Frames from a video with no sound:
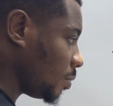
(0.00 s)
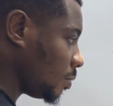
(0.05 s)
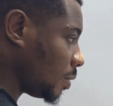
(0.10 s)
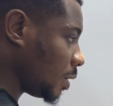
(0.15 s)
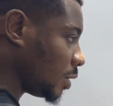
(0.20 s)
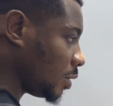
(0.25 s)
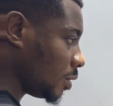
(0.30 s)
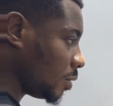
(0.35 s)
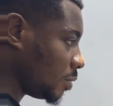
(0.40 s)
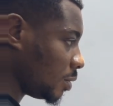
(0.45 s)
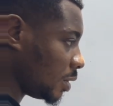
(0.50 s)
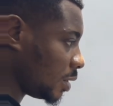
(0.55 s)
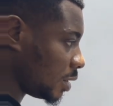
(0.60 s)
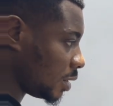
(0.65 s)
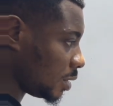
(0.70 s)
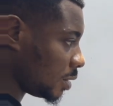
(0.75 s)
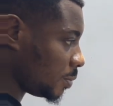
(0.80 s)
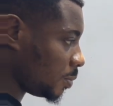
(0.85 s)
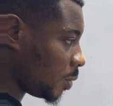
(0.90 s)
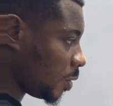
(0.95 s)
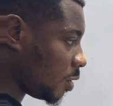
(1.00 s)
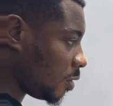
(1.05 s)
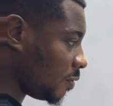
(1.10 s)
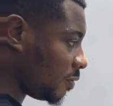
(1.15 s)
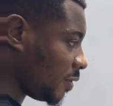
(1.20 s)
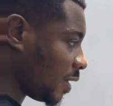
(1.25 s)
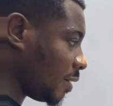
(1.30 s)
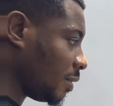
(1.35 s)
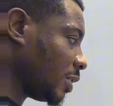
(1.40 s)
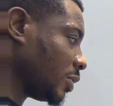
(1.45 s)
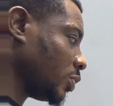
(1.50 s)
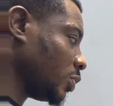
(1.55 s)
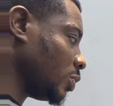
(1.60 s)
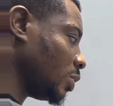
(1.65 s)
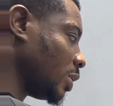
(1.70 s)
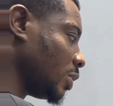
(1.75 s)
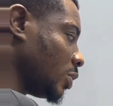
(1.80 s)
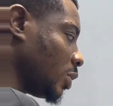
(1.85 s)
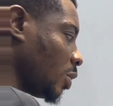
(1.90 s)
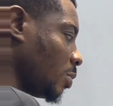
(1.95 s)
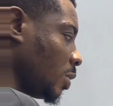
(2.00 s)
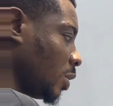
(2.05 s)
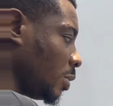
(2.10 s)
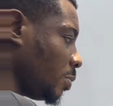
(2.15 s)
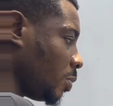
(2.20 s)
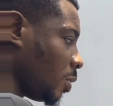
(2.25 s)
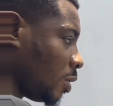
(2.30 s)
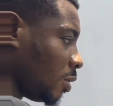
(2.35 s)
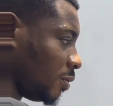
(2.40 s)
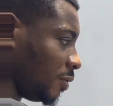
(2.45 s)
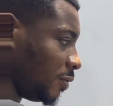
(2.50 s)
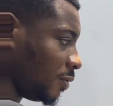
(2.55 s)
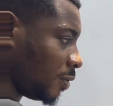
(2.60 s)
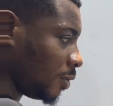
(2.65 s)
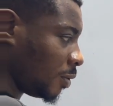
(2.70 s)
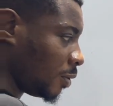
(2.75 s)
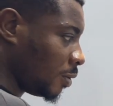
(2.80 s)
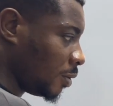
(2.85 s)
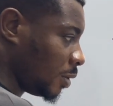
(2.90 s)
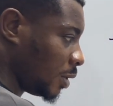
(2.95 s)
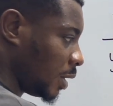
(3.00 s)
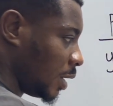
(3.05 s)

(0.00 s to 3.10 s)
we're done with power of 5. Let's talk about the power of 4.